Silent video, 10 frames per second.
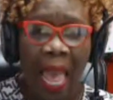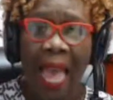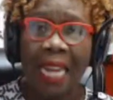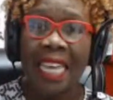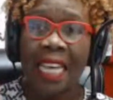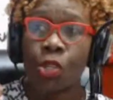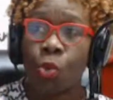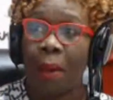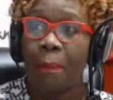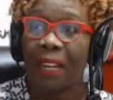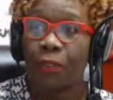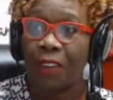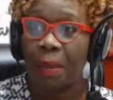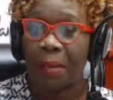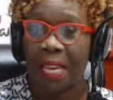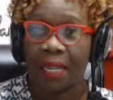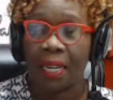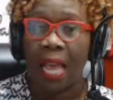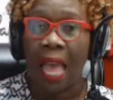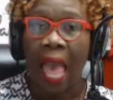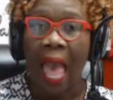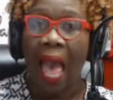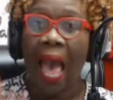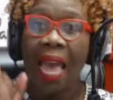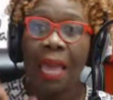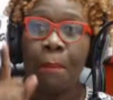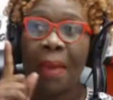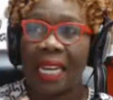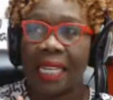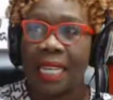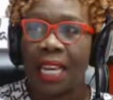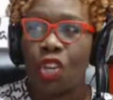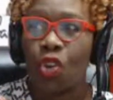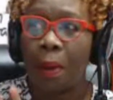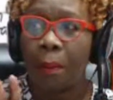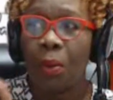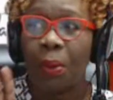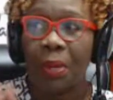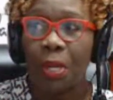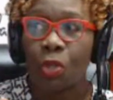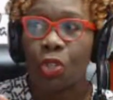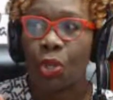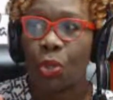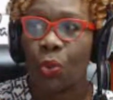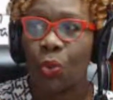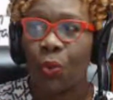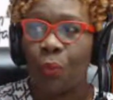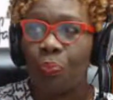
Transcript: And guess who I met, Fabian? You remember when we used to do,